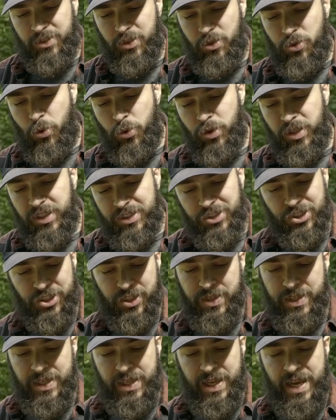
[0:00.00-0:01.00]
the cordage,
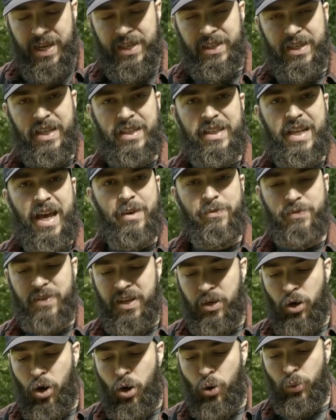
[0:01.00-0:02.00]
and a knife
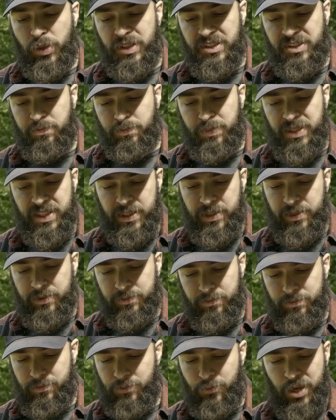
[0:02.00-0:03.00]
can always be,
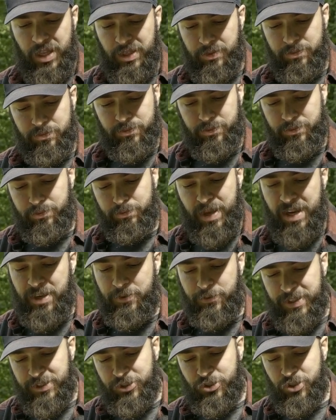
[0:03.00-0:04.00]
well,
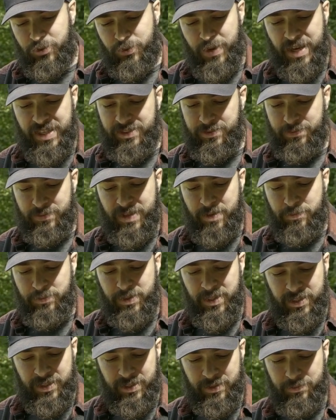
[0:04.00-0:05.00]
beneficial, right?
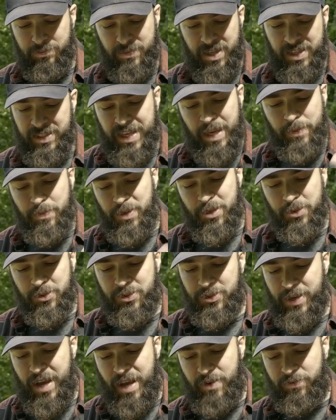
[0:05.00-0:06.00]
It can be
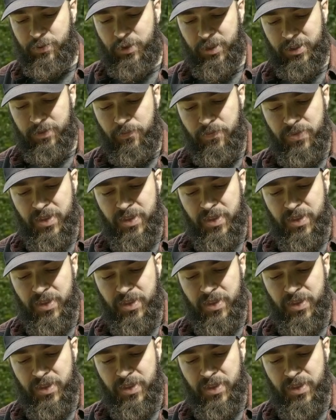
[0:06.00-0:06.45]
good to have one.